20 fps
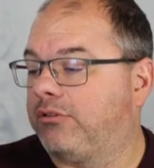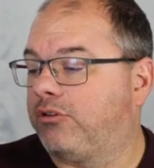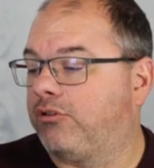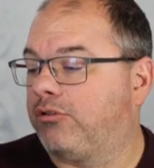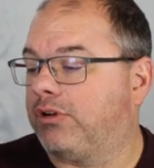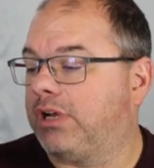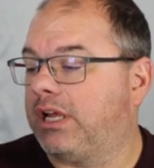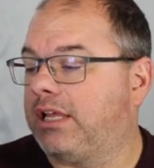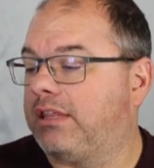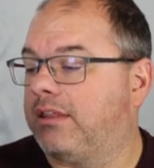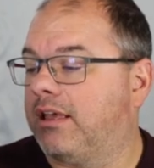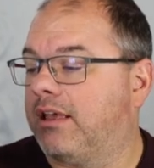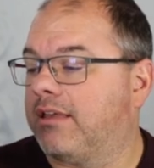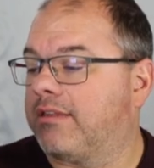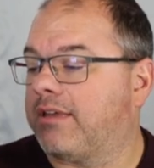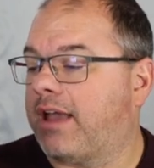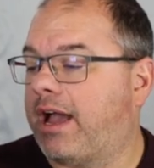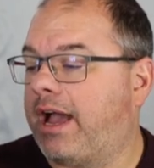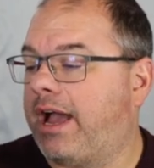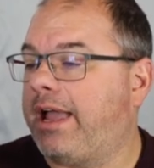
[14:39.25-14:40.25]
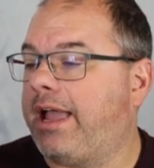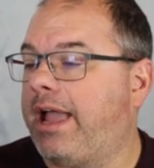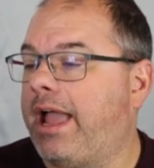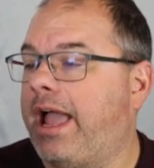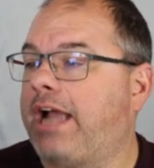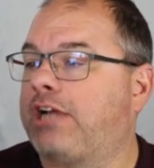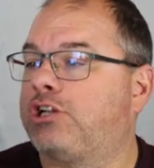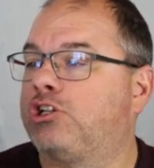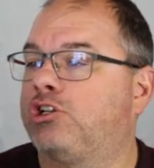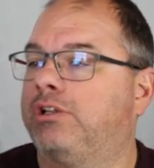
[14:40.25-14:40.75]
create this, I
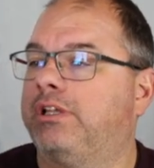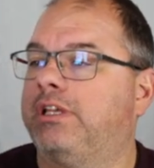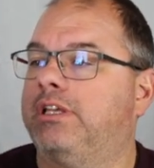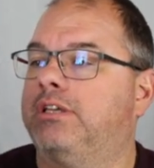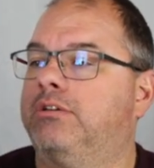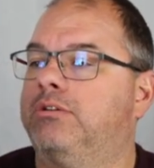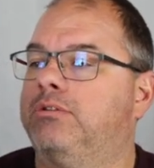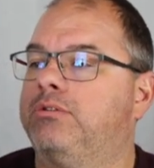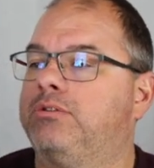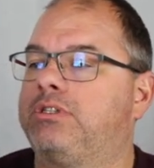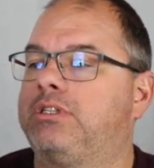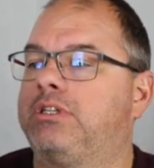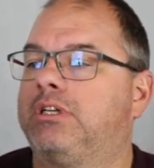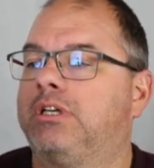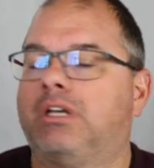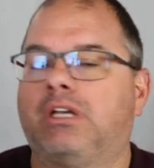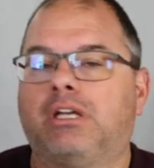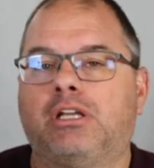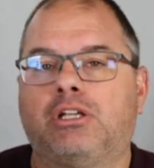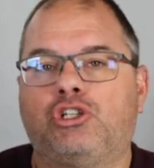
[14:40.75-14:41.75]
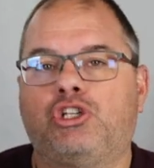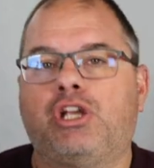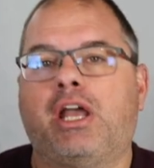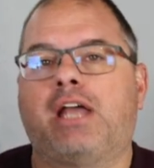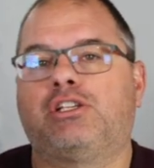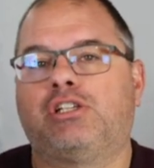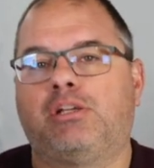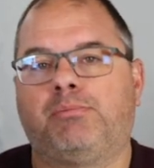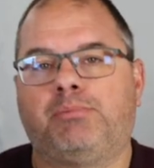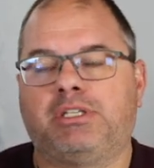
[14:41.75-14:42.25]
actually used
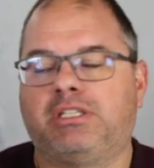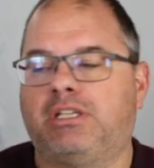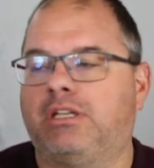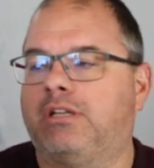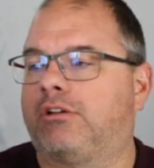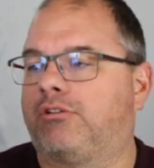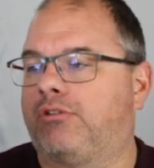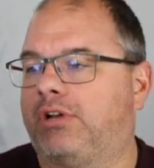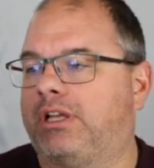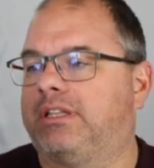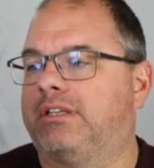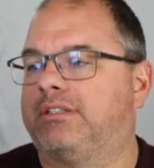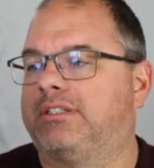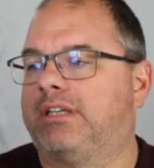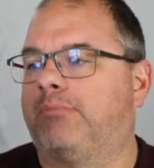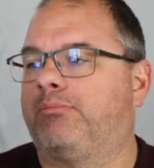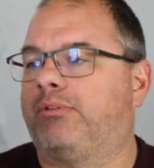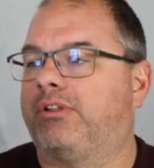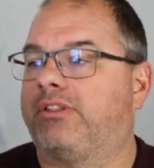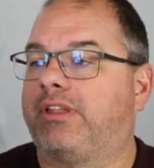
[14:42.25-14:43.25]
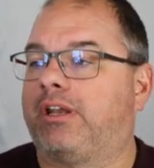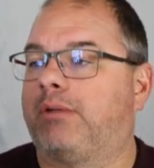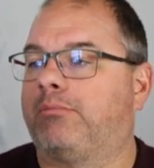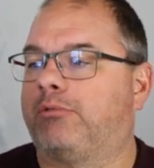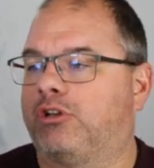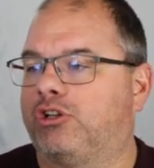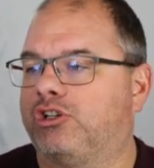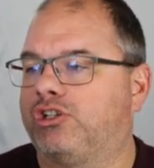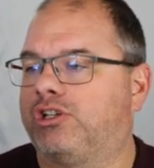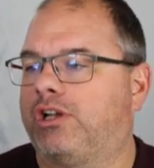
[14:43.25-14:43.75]
ChatGPT to create the template that I'm
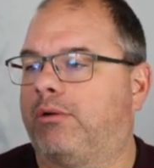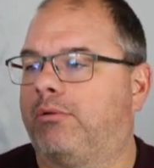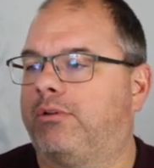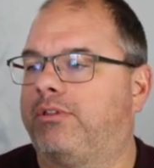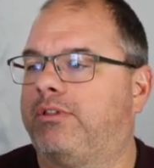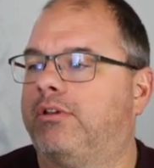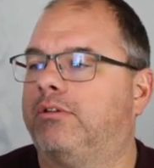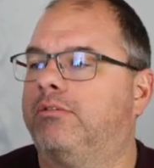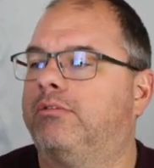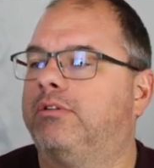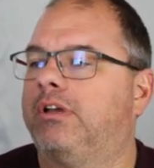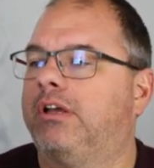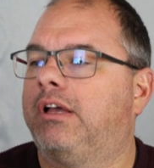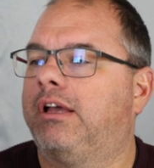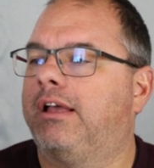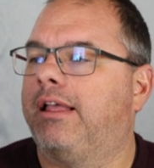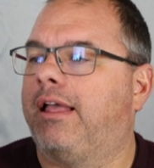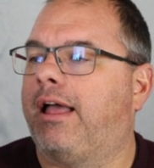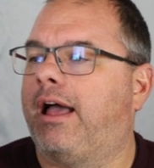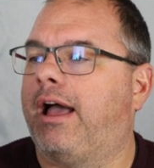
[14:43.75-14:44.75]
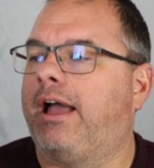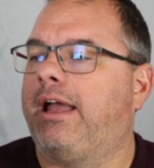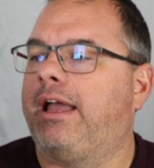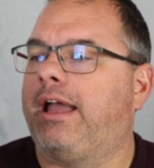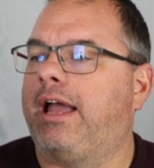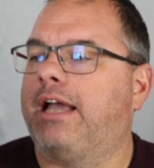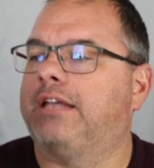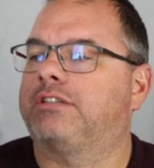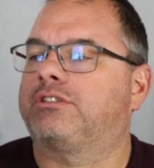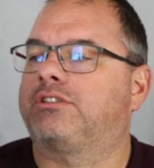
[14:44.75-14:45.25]
going to share with you. I
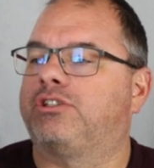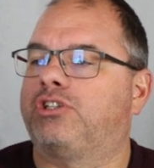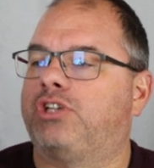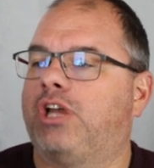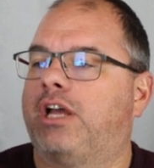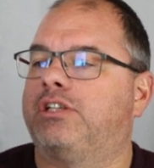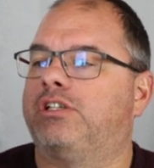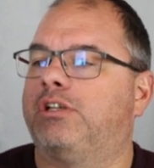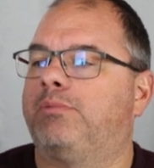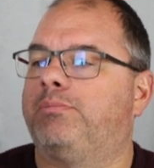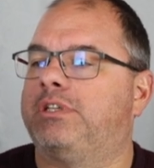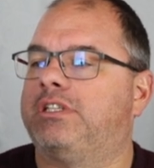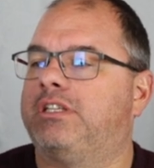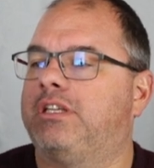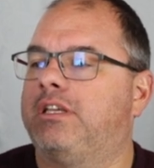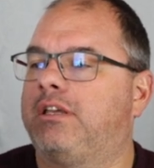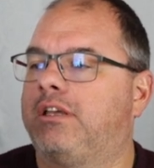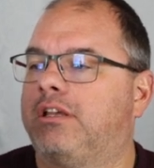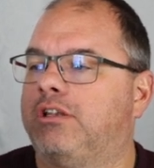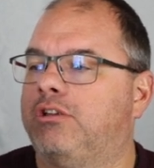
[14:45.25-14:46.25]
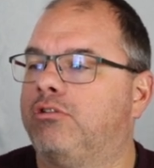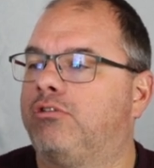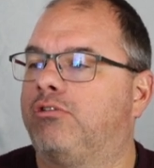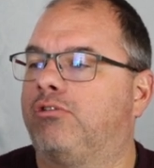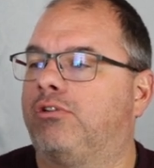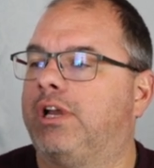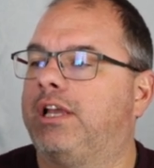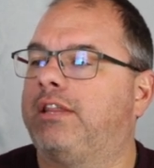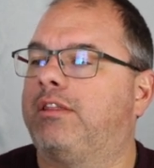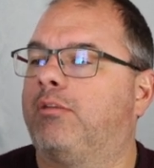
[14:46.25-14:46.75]
asked ChatGPT, can you
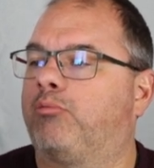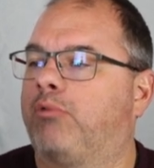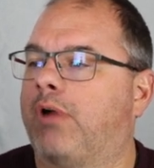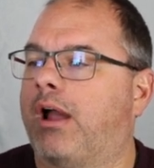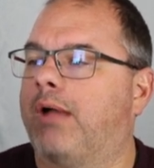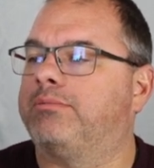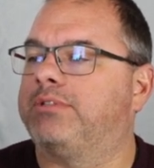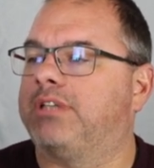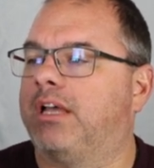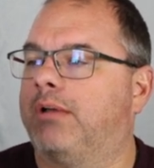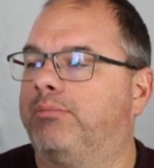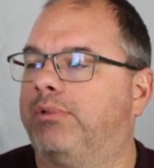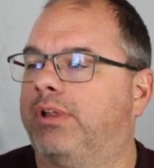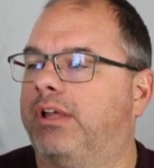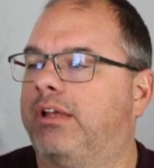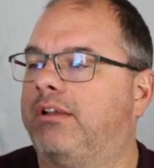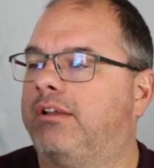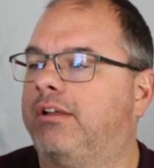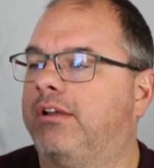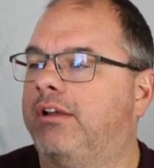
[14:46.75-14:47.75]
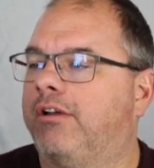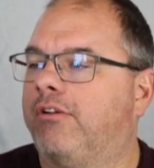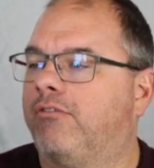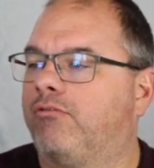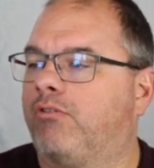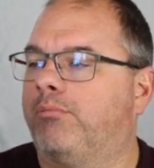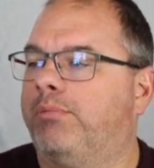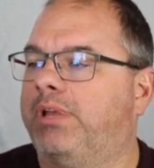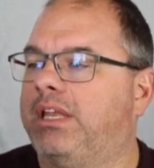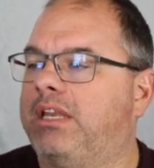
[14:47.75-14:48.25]
create the prompt template
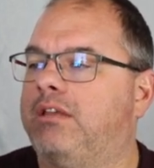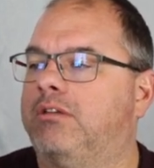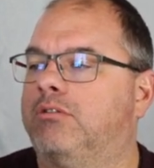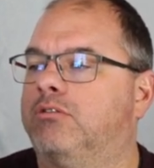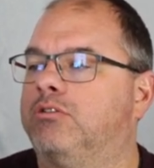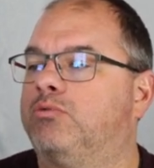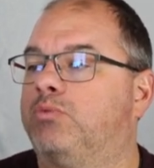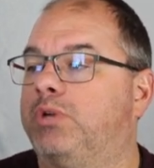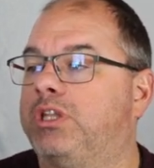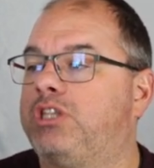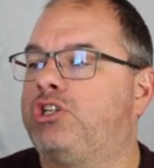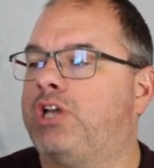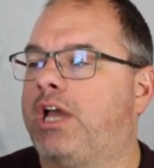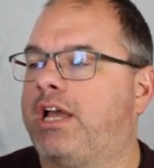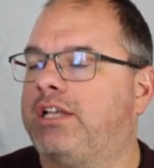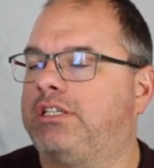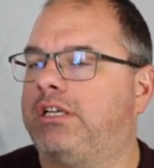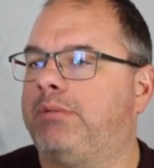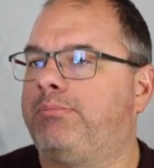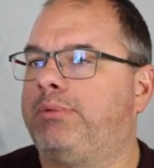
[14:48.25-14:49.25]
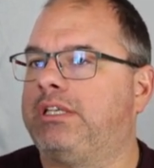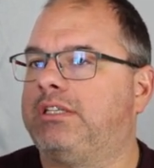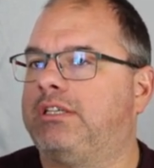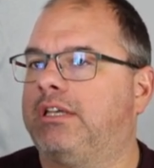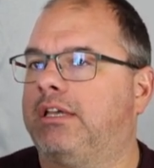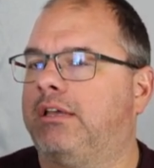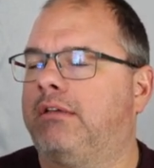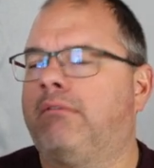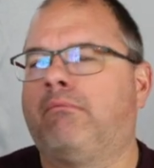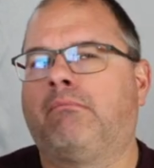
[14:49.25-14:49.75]
for me to use with
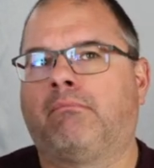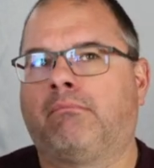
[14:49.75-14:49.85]
ChatGPT?